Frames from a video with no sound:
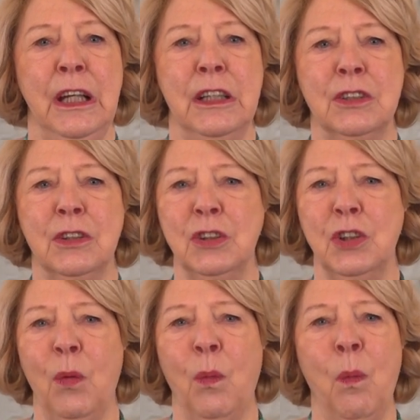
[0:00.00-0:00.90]
is
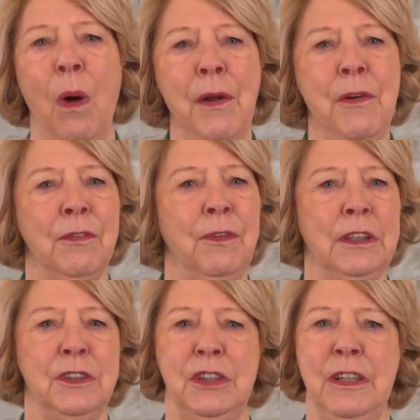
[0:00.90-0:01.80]
such a wonderful
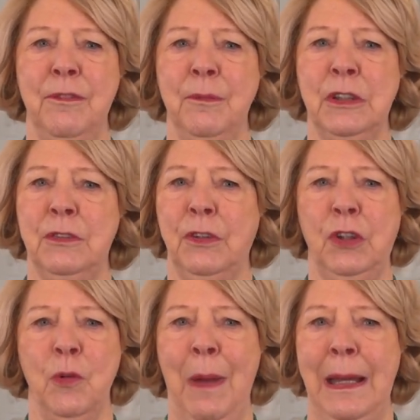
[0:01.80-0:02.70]
achievement for
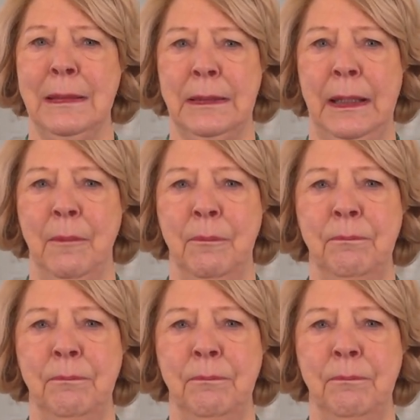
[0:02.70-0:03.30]
humanity.